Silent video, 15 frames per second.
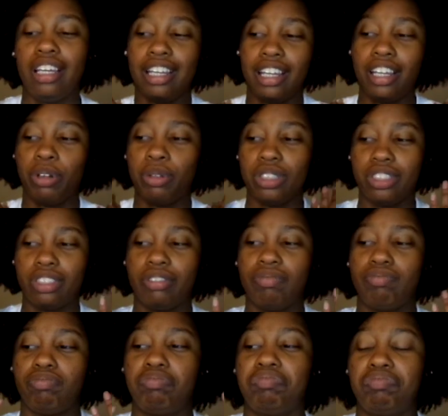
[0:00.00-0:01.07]
It was
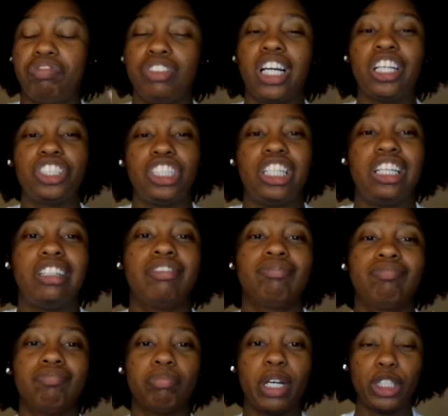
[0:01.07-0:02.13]
touching
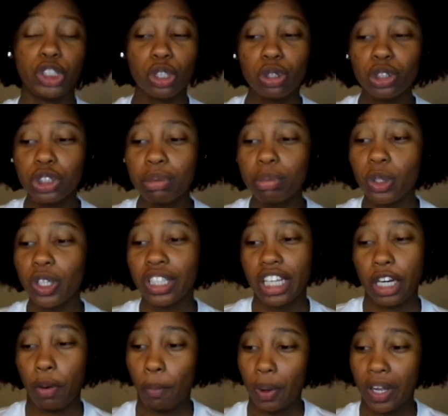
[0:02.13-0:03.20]
my shoulder more than
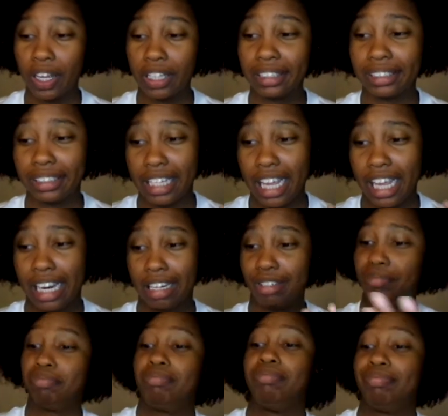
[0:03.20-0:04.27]
it was in
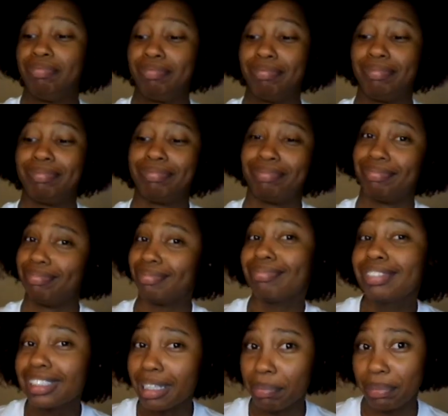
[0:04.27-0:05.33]

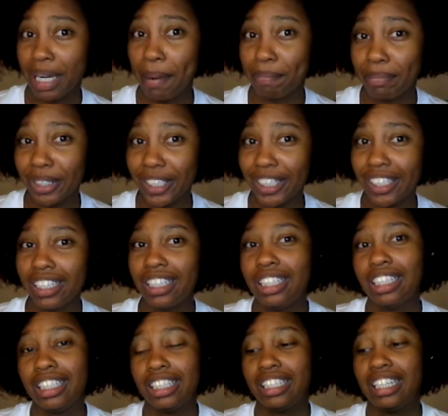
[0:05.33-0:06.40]
September.
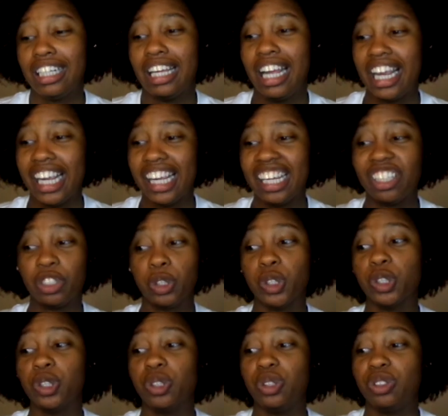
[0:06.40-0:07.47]
It
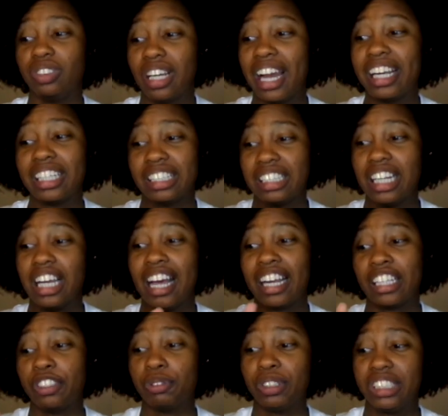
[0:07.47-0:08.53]
grew. I
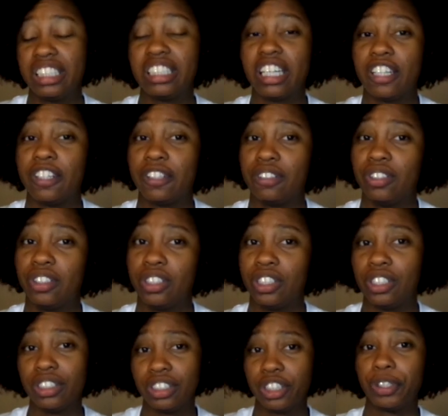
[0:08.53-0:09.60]
could really tell
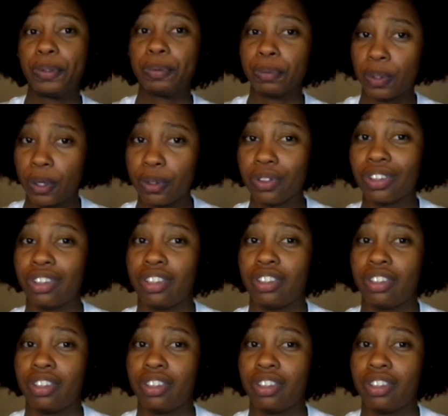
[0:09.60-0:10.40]
the growth